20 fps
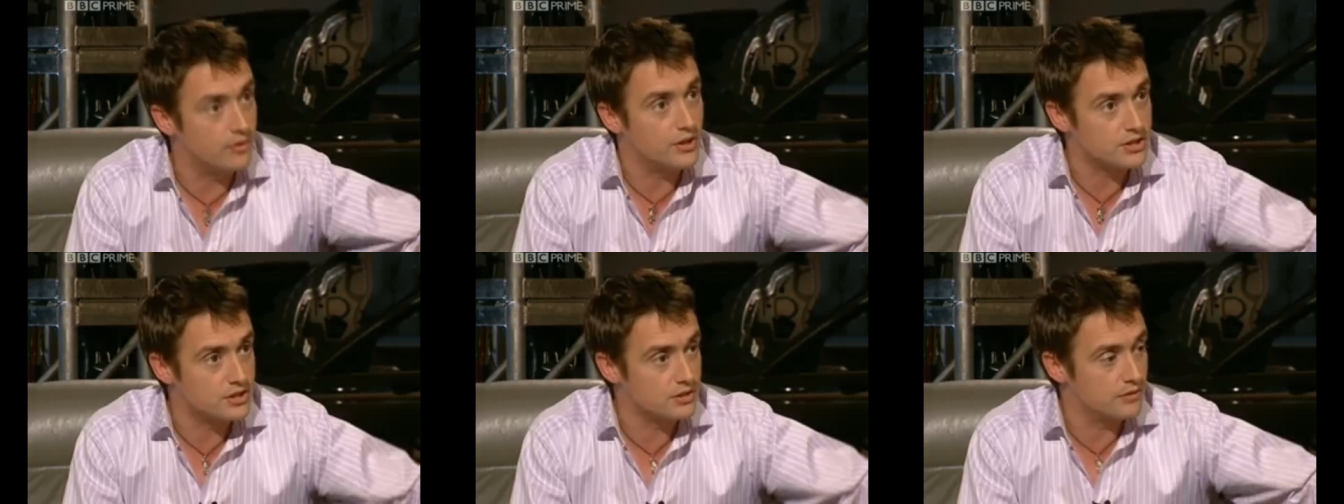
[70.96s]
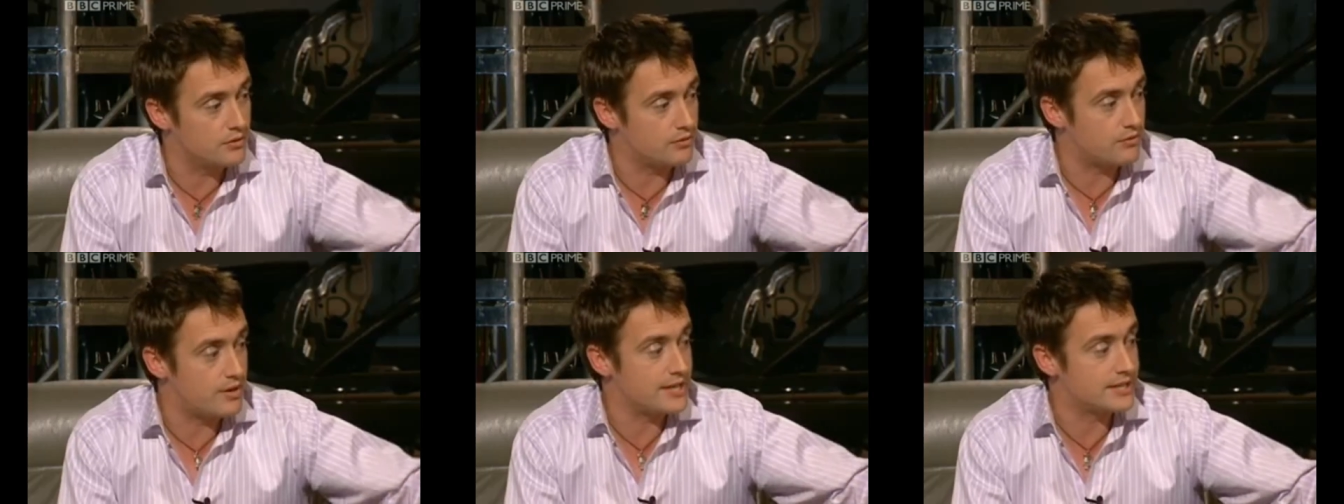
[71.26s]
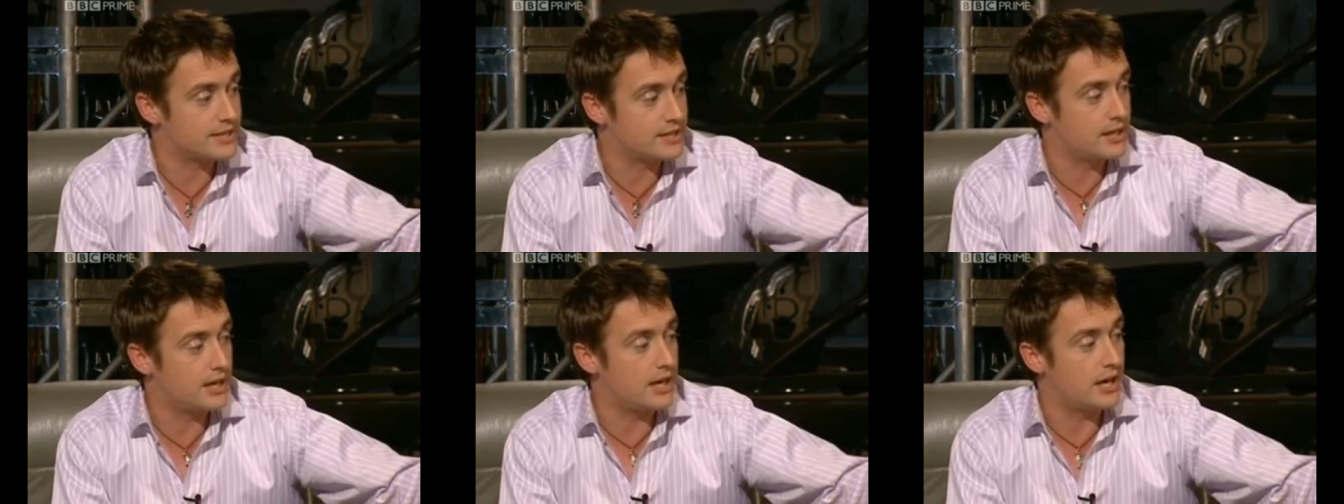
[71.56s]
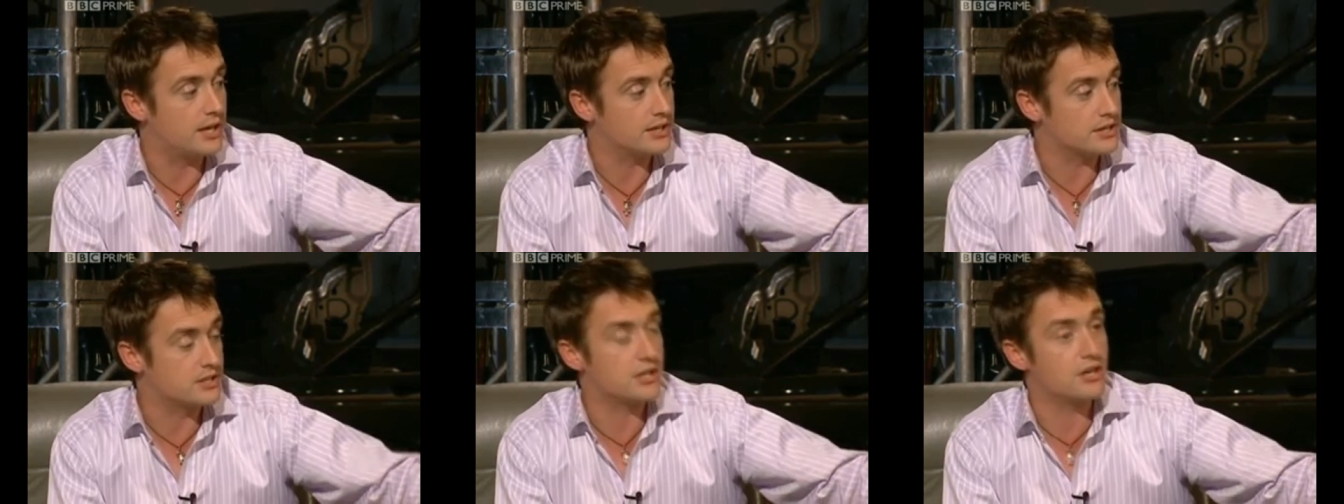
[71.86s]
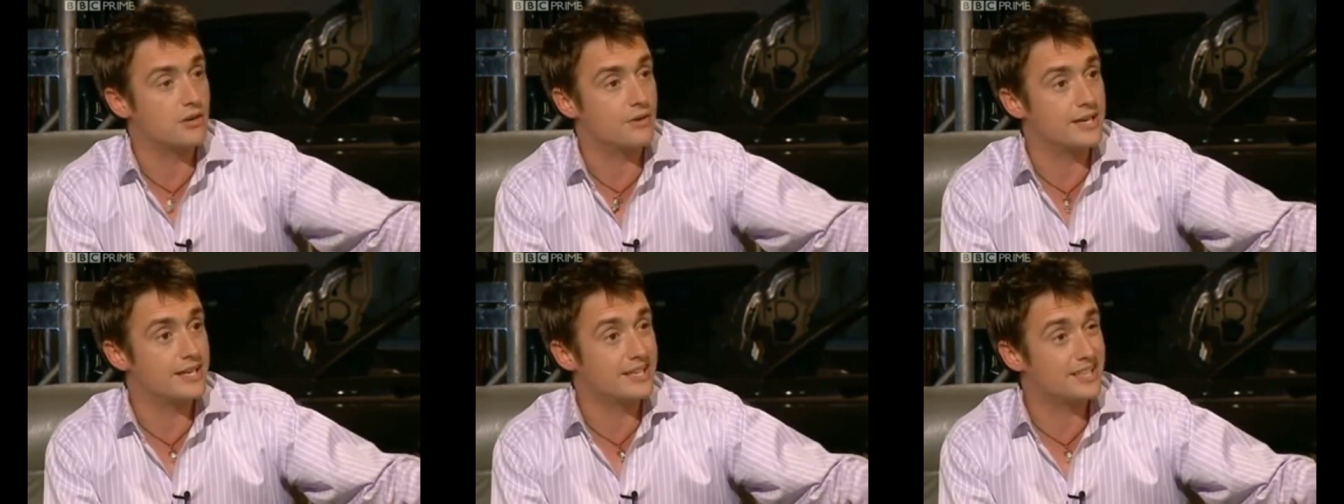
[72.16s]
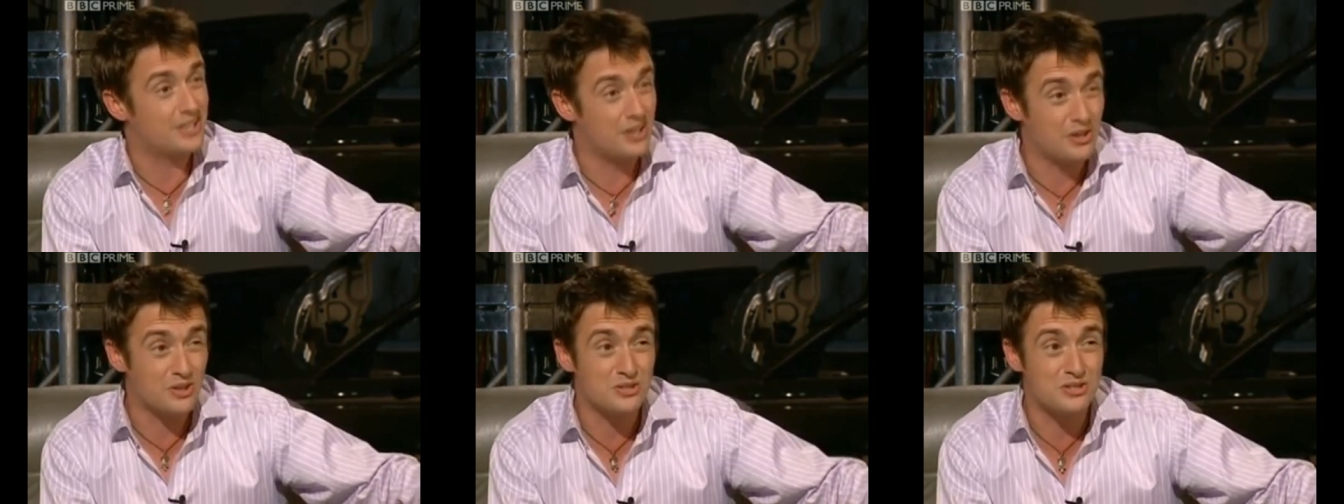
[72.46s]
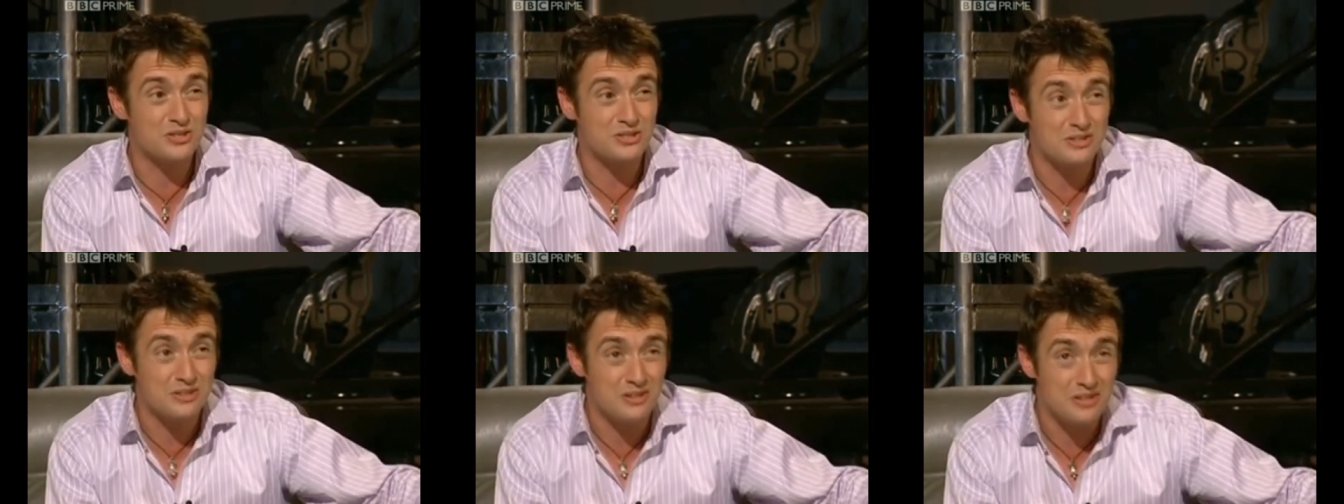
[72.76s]
version of the race car. So it
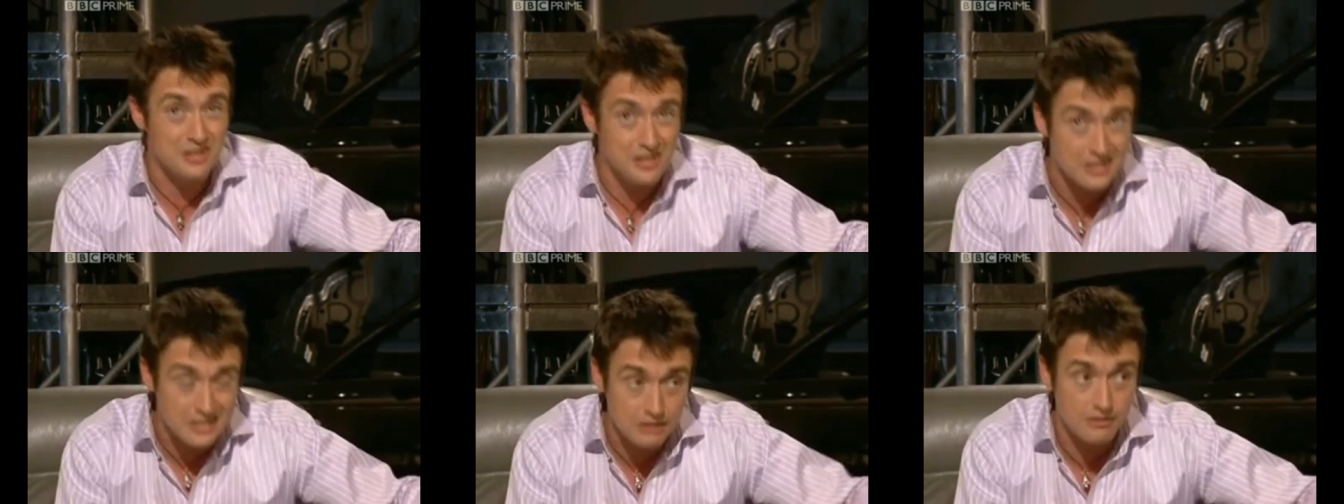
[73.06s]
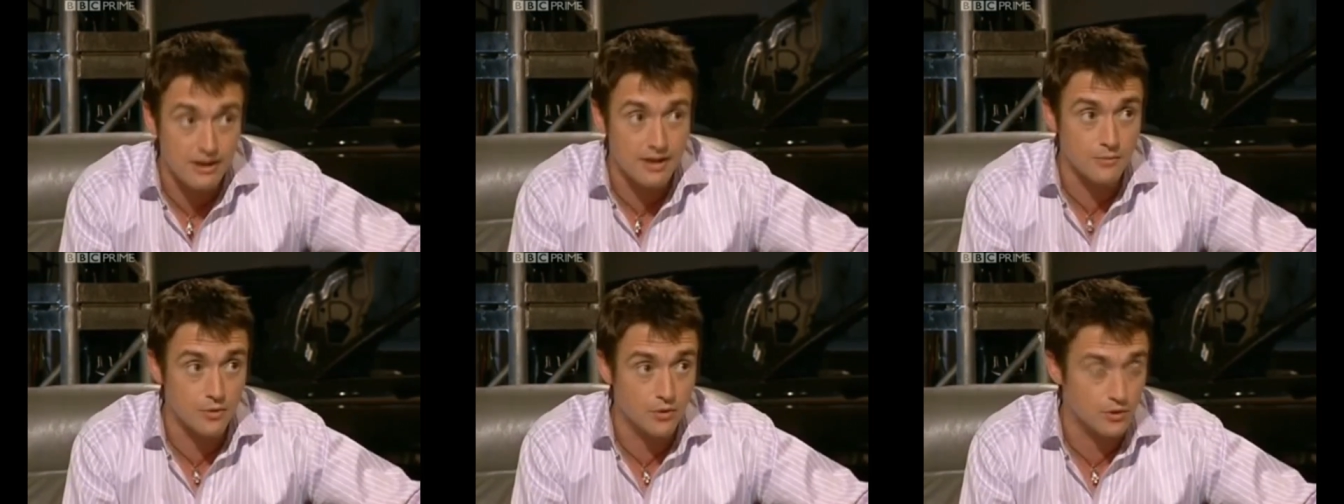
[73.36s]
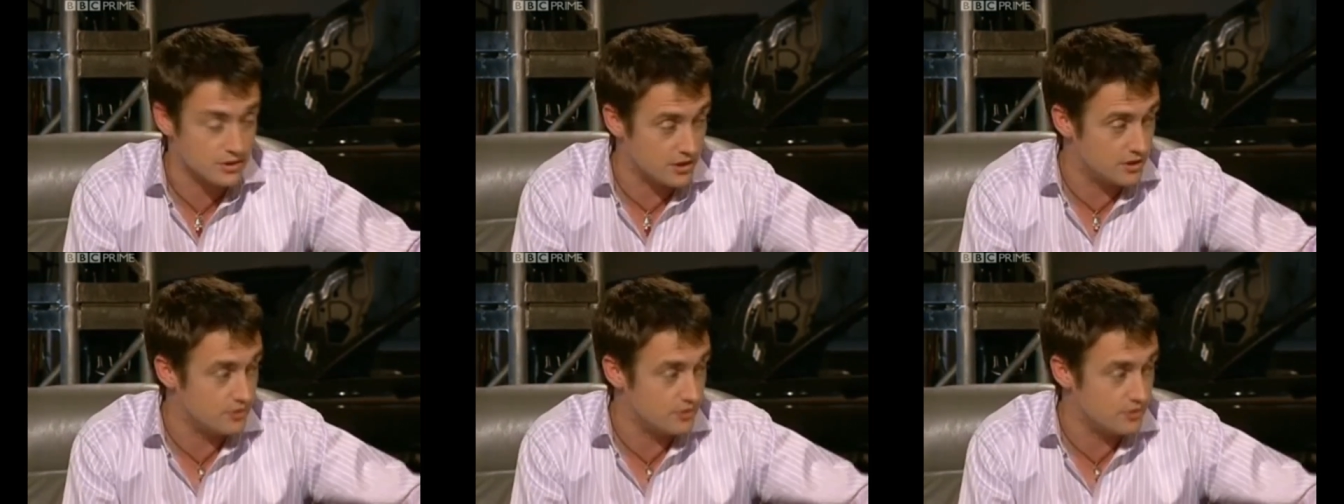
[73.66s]
costs 30 grand more. It's